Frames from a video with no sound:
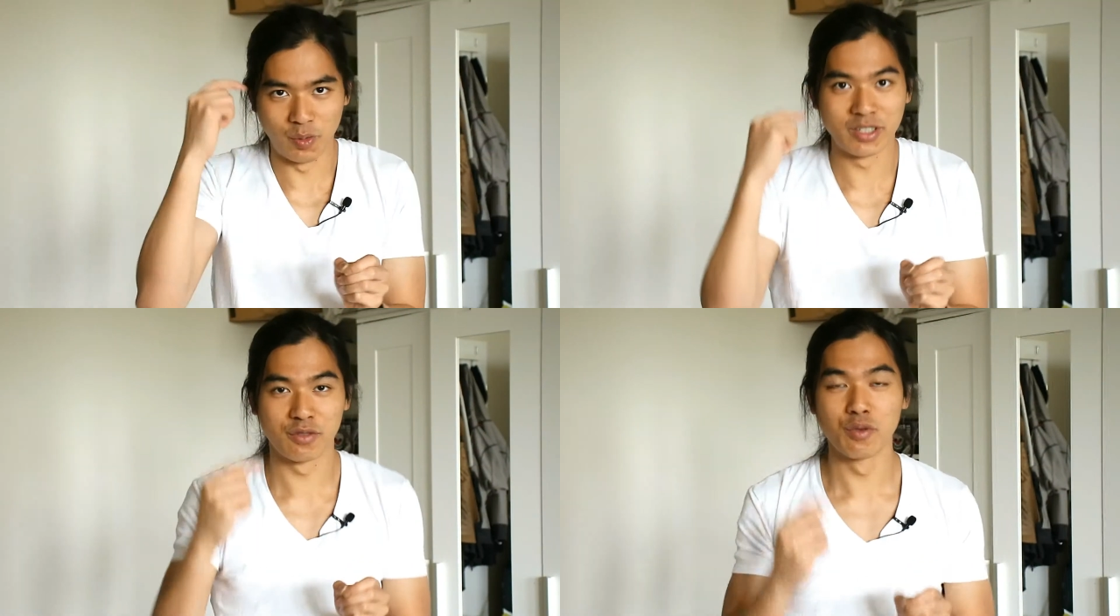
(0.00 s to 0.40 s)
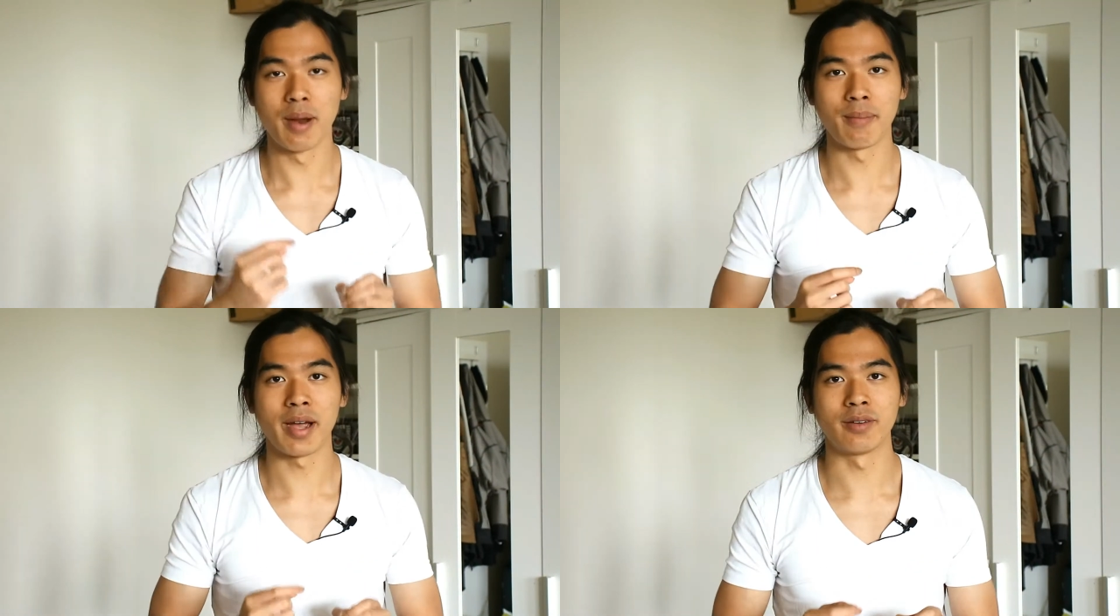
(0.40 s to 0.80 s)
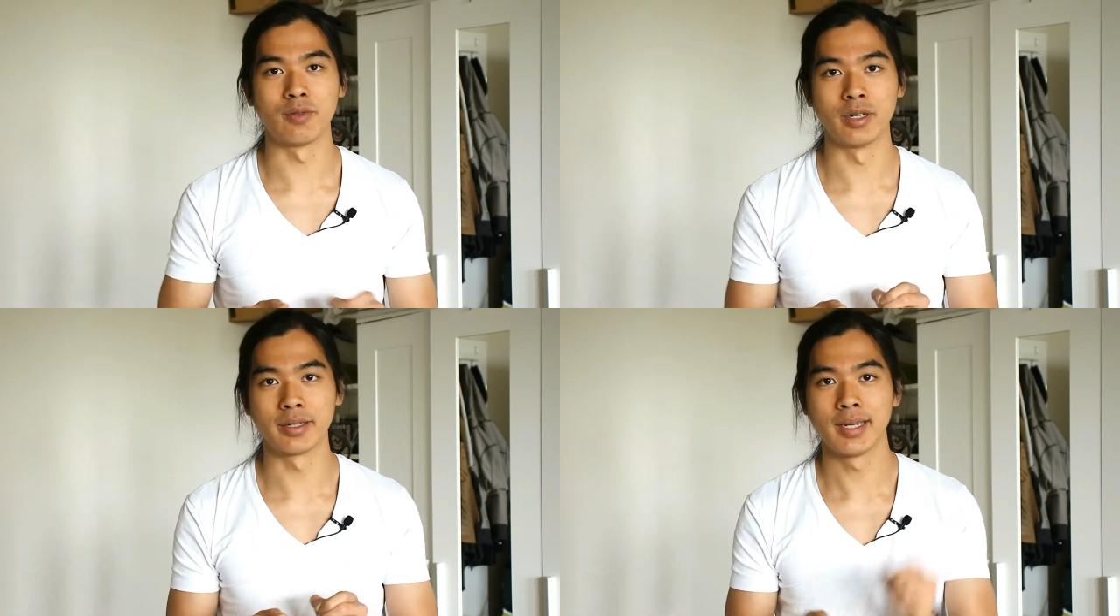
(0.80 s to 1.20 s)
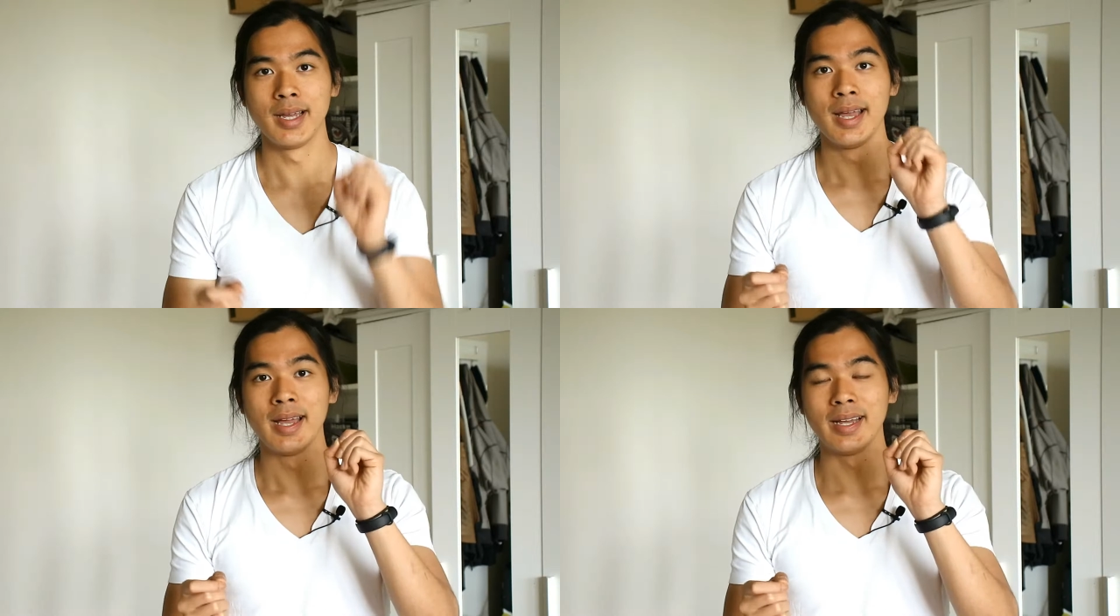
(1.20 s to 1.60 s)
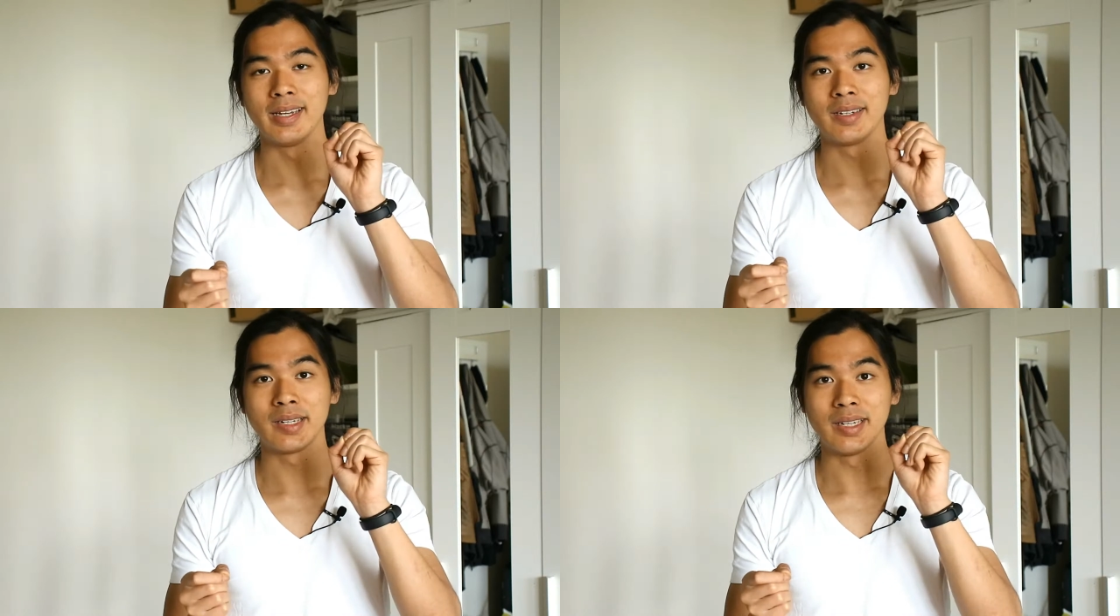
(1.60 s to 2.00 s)
went through my mind, right?
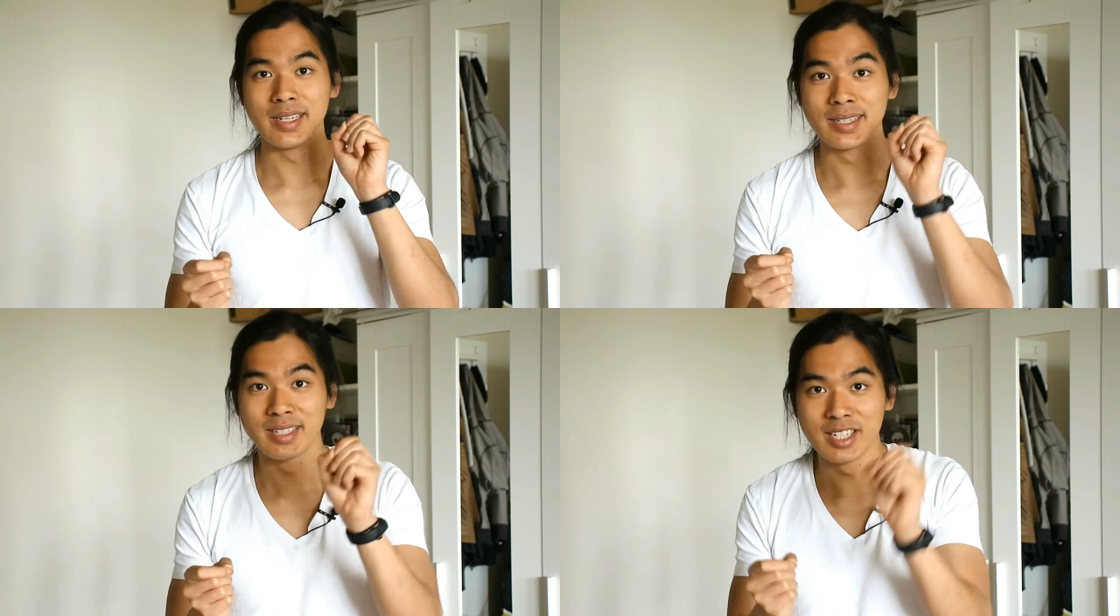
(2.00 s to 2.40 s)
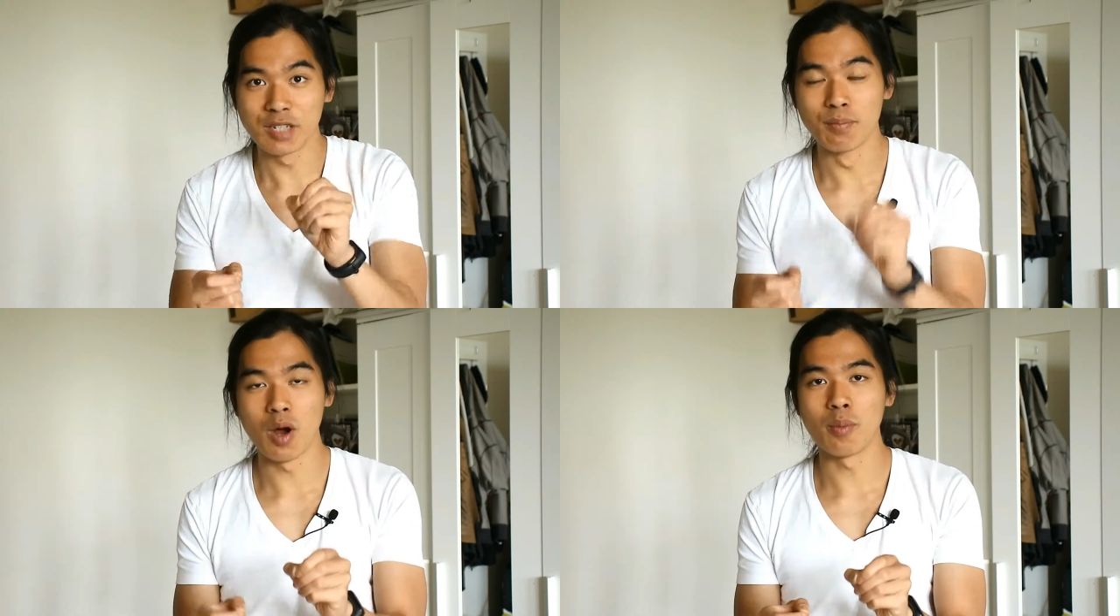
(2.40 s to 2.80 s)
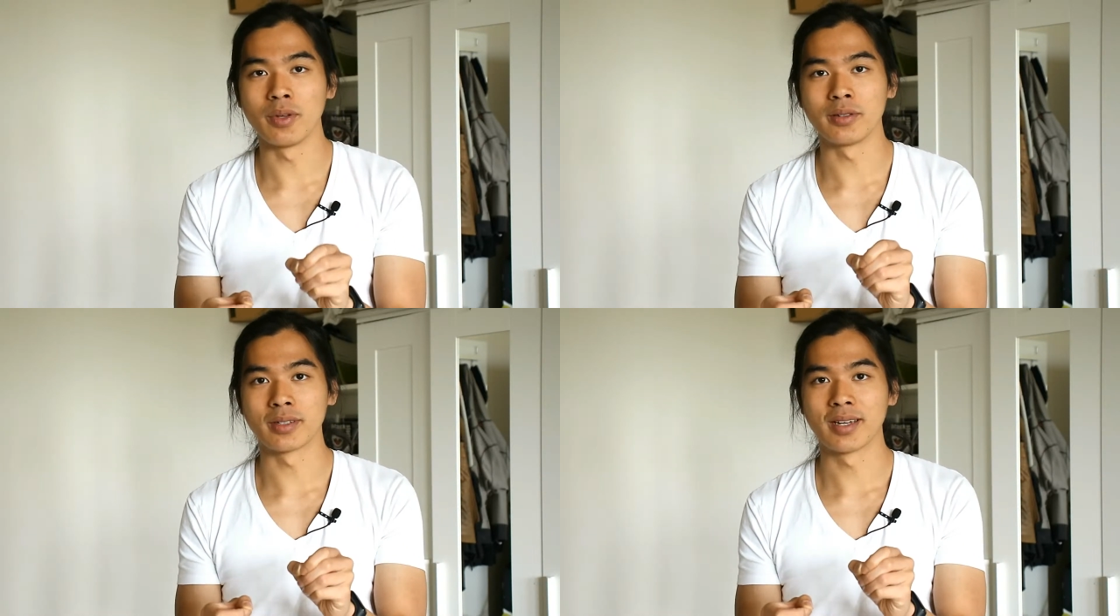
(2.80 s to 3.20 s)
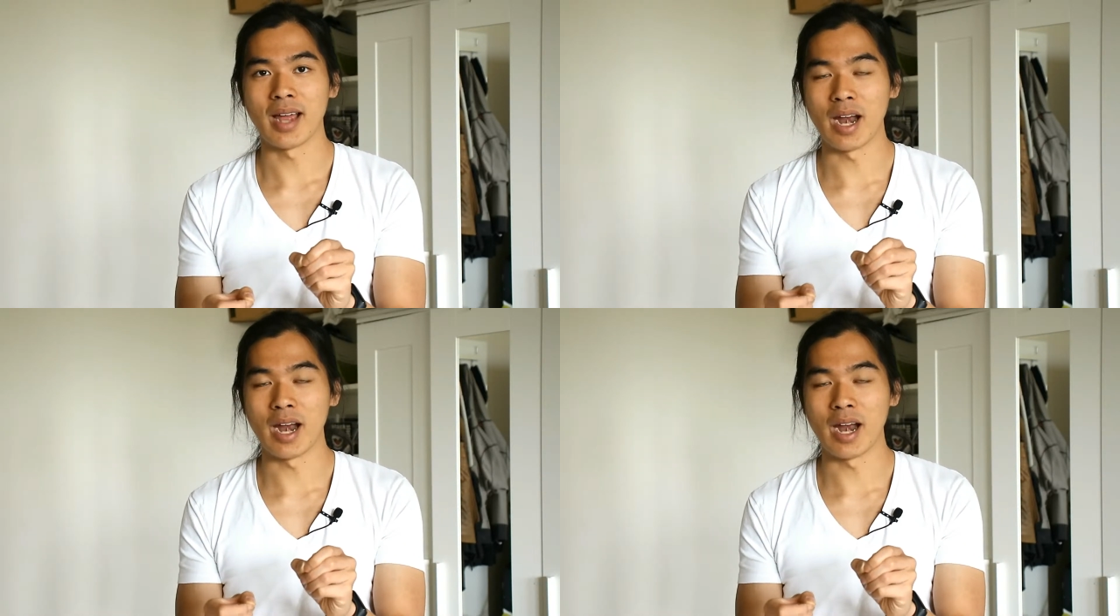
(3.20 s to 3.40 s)
And in this moment,